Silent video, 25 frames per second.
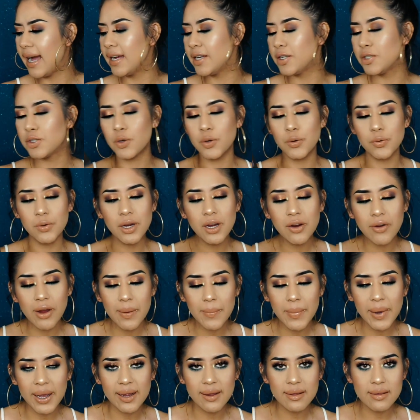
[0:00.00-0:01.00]
I don't
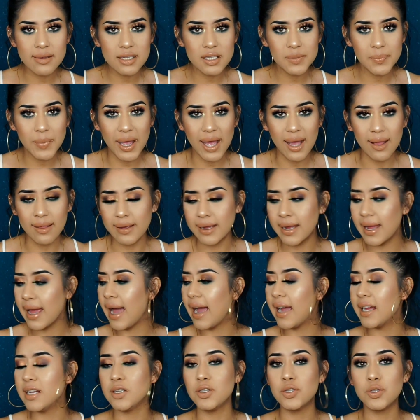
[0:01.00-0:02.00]
regret buying this
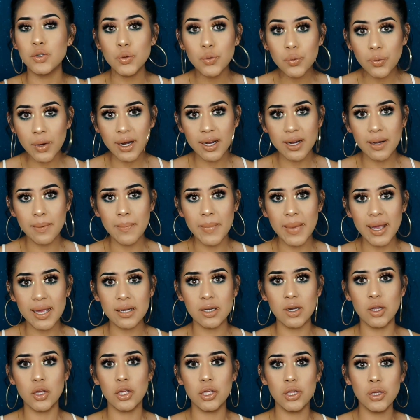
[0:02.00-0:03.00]
palette. I do
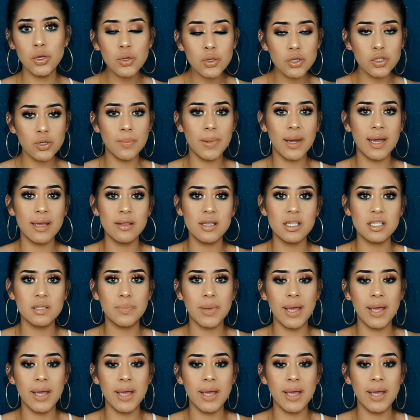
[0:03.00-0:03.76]
recommend you to buy this